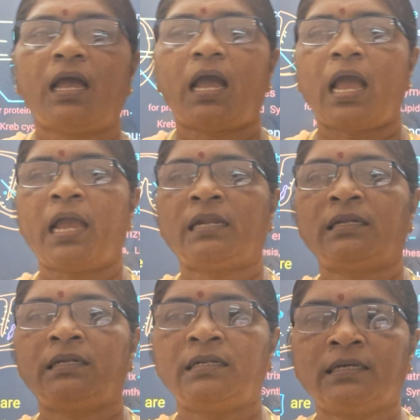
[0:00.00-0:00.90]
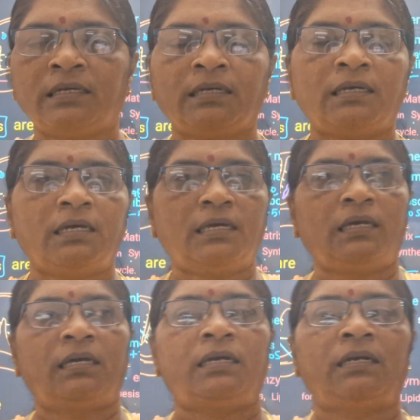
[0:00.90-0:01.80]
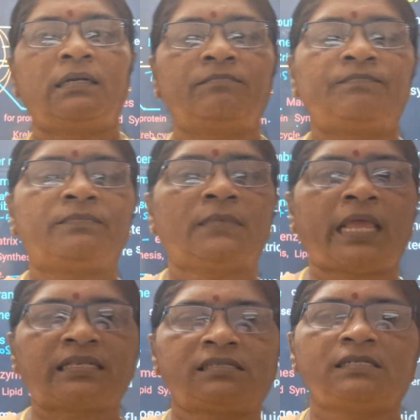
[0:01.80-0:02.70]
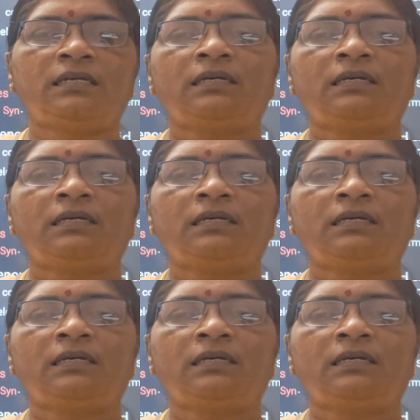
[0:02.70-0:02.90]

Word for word: And uh, um, next,